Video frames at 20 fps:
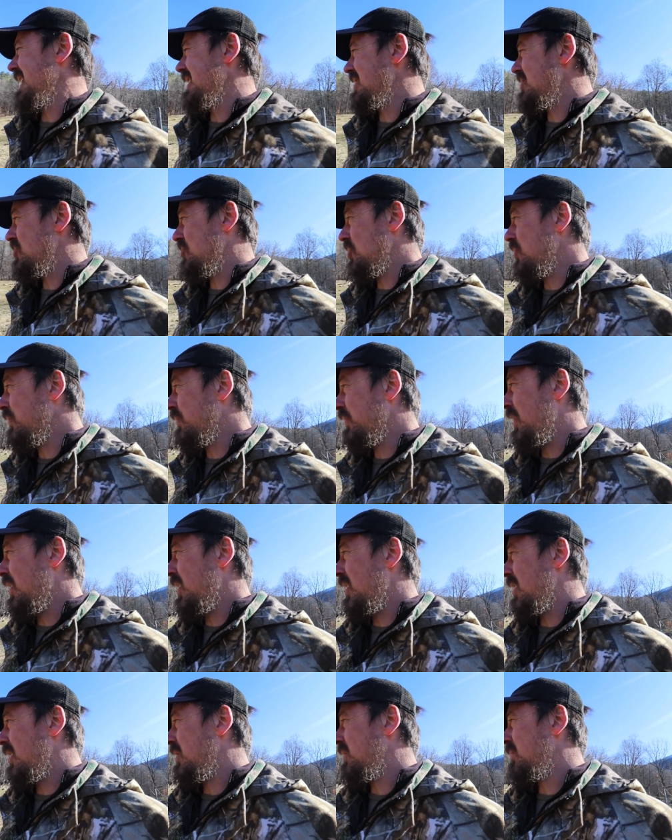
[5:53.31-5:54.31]
And so
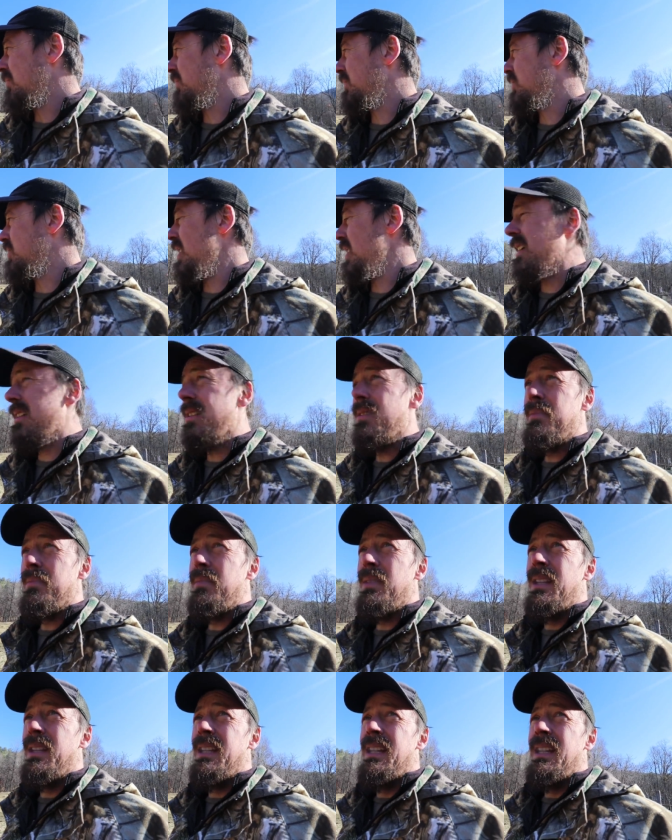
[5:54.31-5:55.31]
far, we've checked him
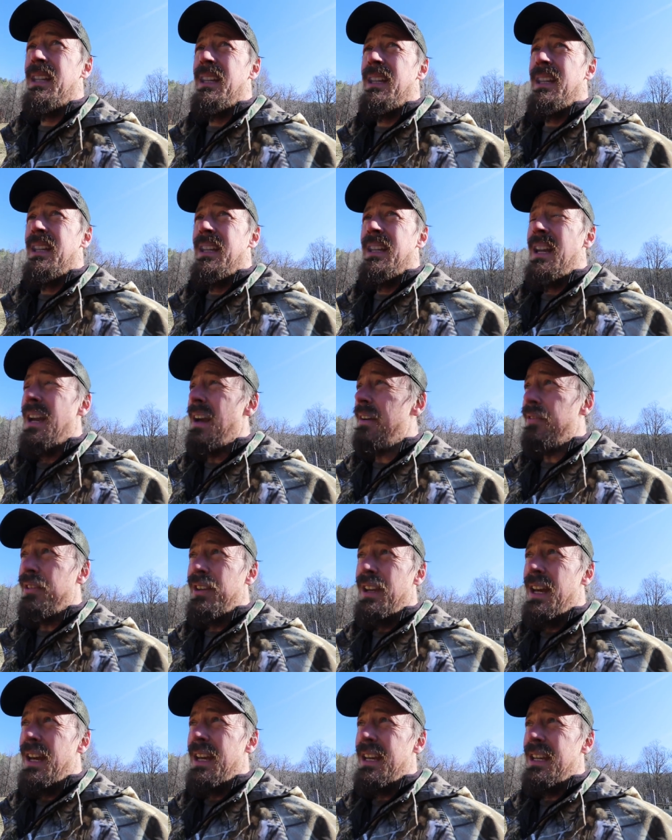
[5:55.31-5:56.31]
every
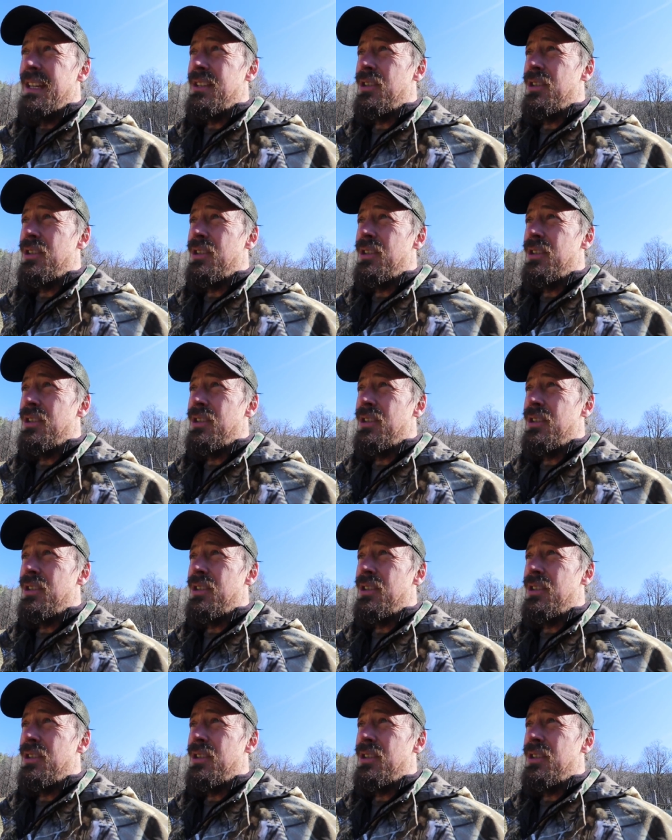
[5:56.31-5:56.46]
day.